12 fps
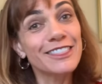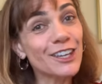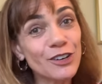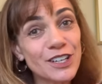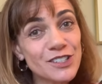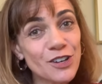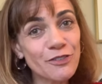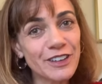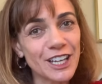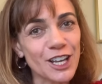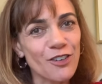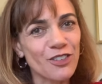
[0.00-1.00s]
There is no
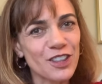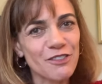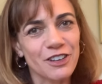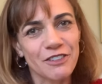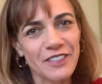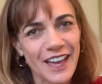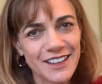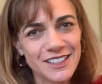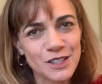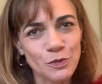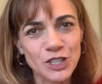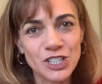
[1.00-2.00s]
video for the fifth
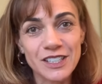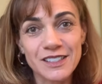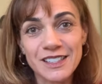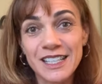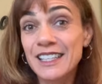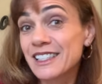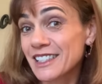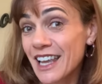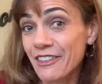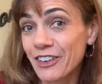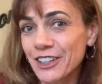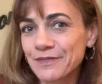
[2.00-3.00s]
S, which is
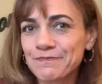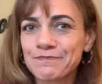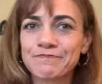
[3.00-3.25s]
savor.